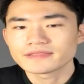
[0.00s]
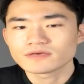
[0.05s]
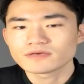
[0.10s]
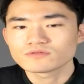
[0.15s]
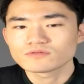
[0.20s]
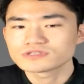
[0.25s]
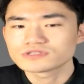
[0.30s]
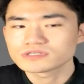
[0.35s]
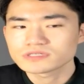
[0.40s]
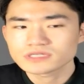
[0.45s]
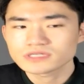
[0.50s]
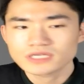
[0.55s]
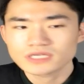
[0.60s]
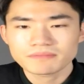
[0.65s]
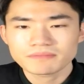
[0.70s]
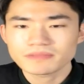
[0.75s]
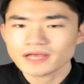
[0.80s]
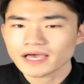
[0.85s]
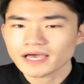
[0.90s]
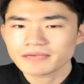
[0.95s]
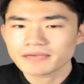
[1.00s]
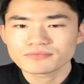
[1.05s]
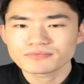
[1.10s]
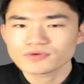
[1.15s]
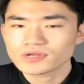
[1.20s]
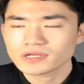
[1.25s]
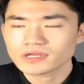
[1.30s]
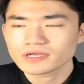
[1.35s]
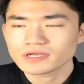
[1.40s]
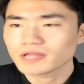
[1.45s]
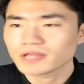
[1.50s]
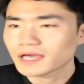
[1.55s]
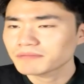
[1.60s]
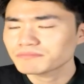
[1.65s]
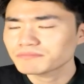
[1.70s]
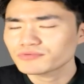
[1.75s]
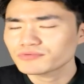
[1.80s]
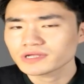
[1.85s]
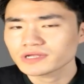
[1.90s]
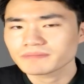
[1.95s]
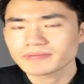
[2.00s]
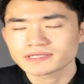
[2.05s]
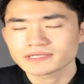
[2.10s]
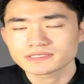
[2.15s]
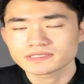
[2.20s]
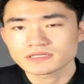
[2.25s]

they would just keep line breeding. Line breeding basically